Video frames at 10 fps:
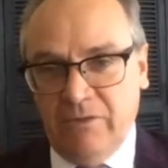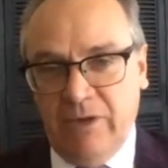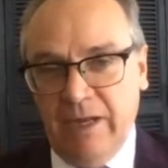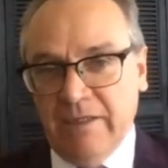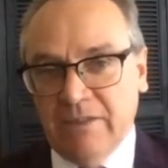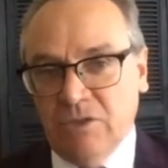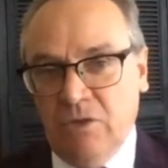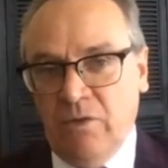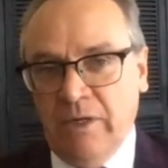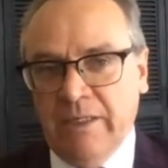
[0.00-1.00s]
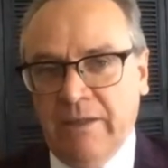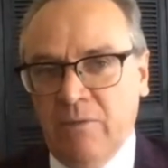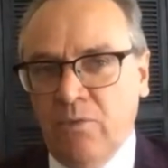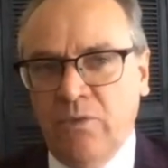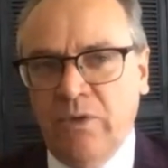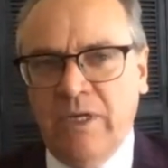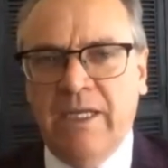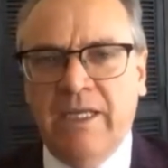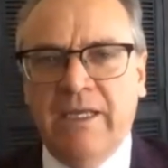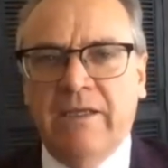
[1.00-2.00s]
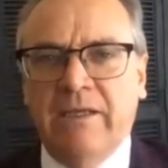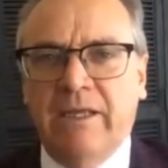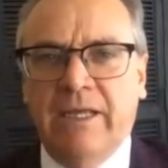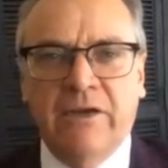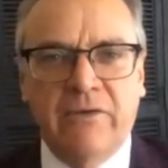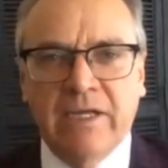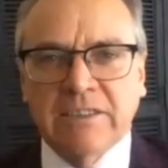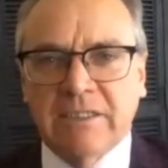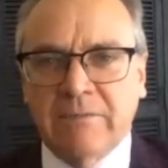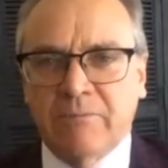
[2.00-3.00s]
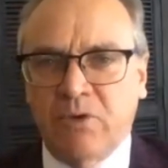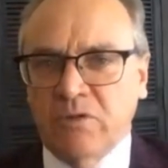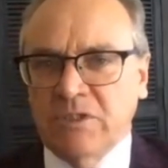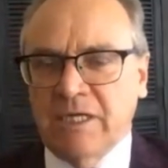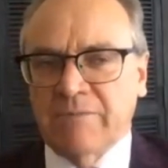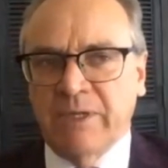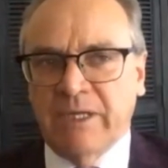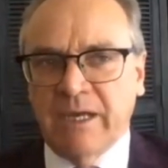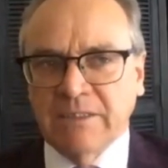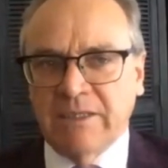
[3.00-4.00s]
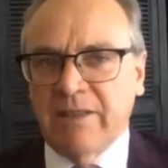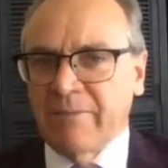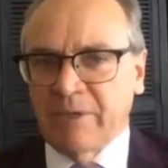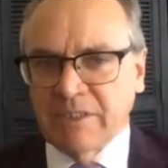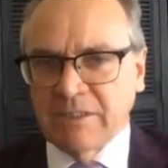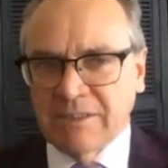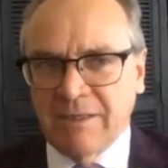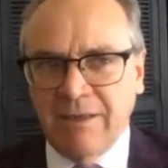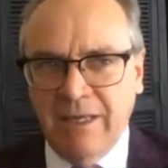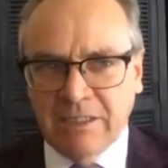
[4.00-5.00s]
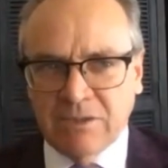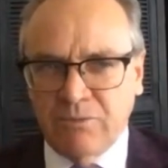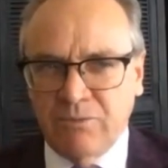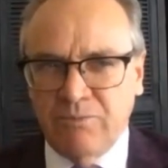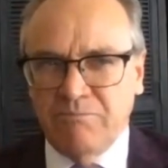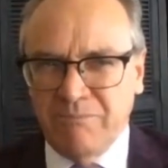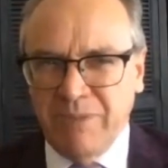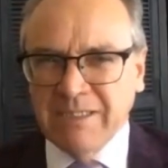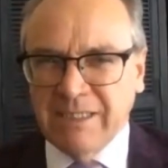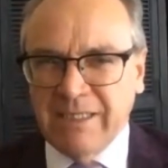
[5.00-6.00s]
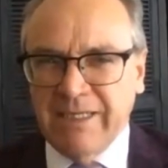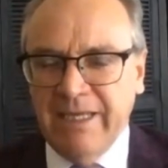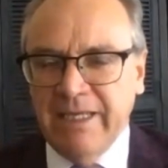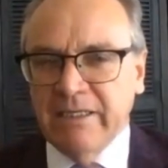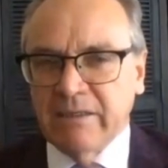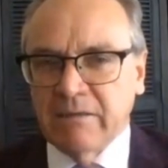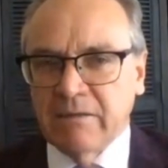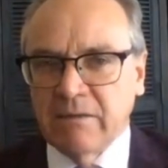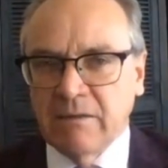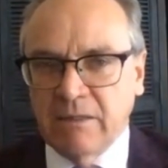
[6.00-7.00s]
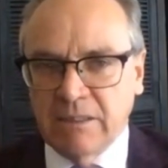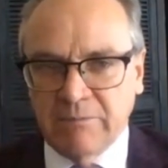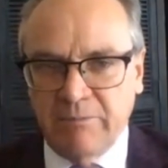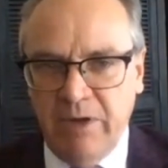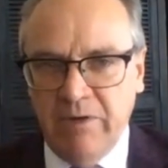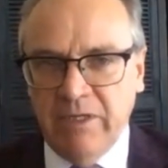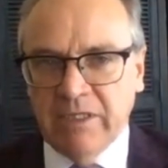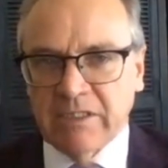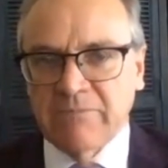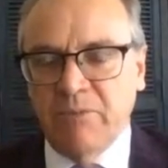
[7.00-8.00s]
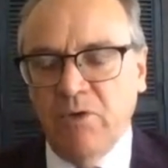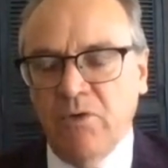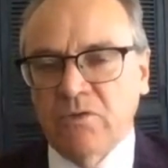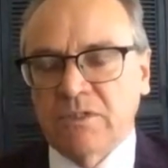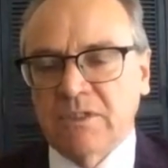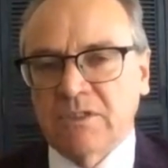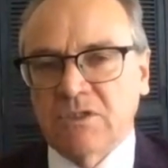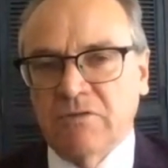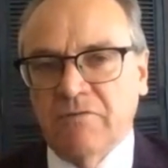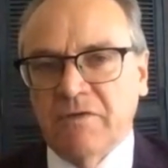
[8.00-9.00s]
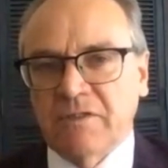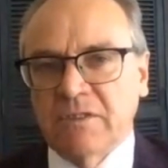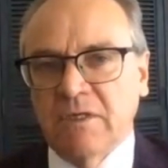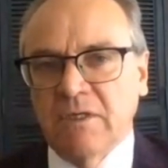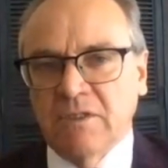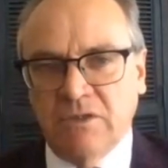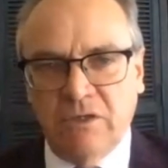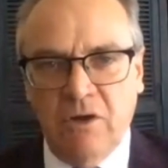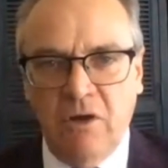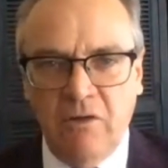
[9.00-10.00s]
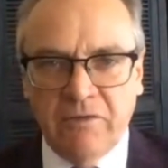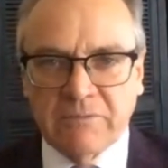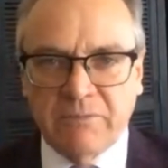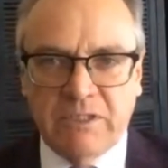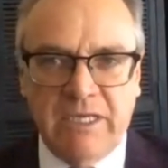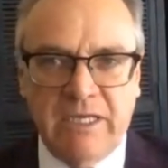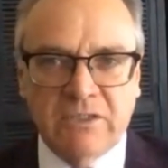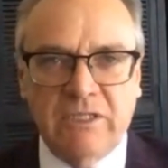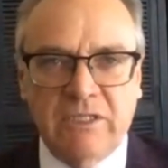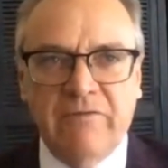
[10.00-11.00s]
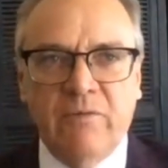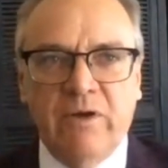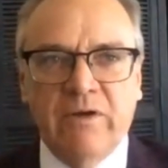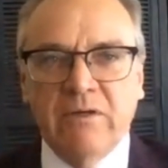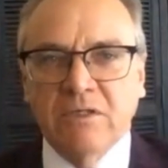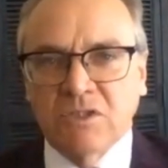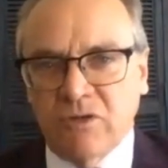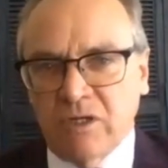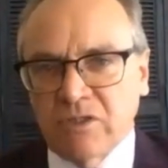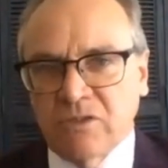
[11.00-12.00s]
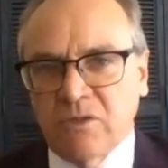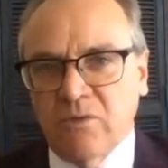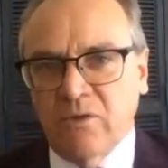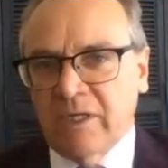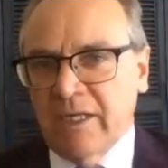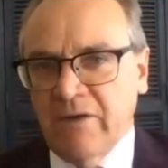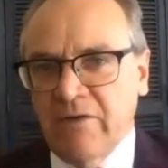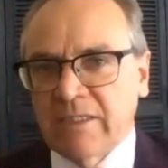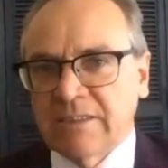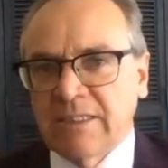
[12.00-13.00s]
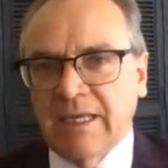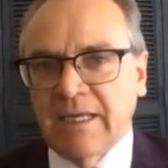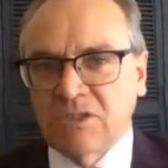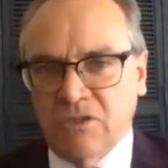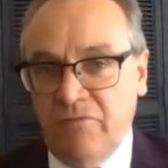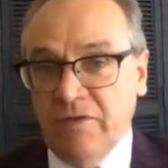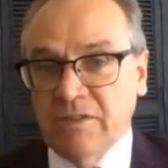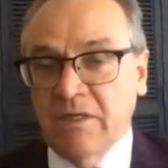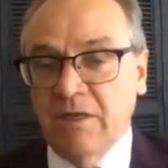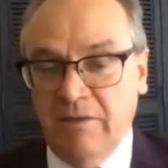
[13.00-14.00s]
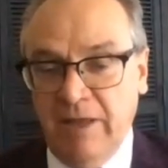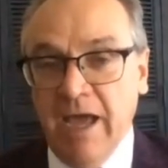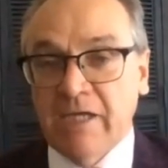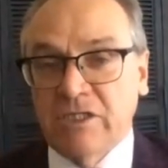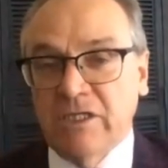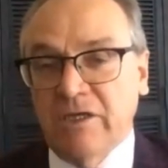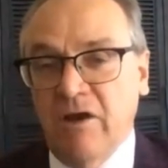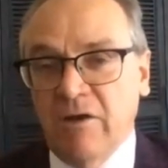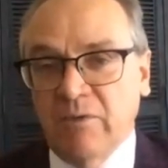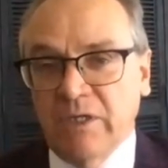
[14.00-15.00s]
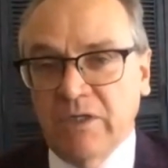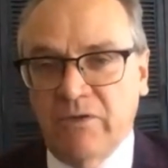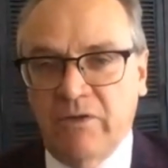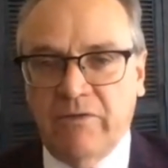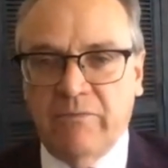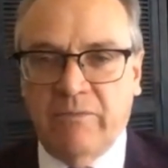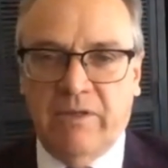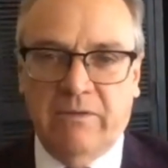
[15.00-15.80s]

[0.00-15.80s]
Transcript: Great. So it really interesting project because of that, because it's basically hidden. It's barely exposed at surface. You got all this potential, even where structures don't look interesting at surface, they actually are when you drill them.